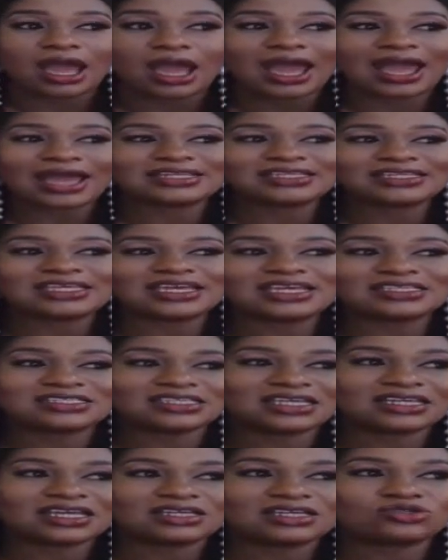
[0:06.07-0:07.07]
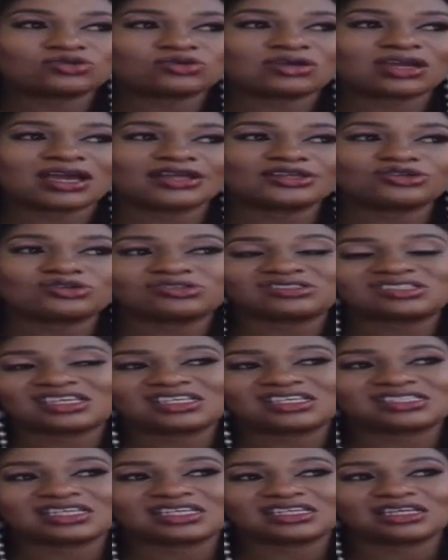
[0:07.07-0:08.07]
And the internet, you can't use the
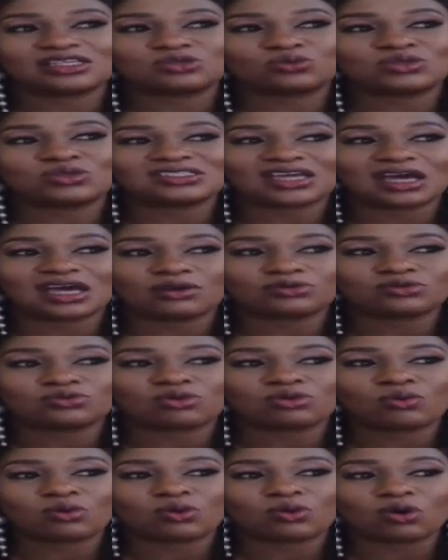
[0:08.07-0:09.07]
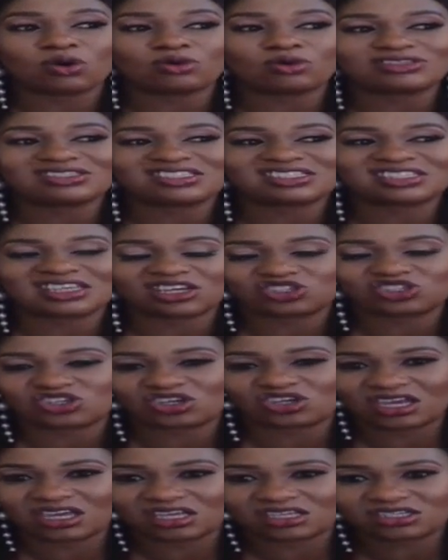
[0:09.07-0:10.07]
internet without what we call search
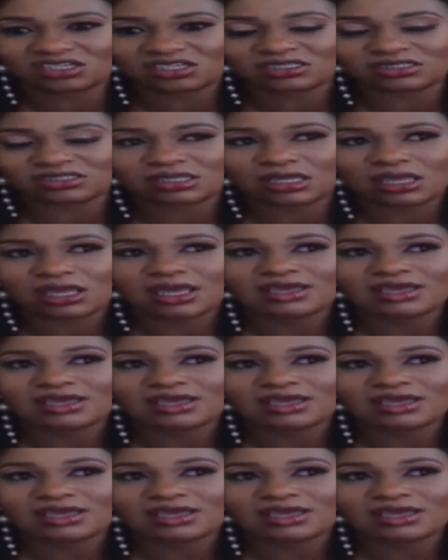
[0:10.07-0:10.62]
engines.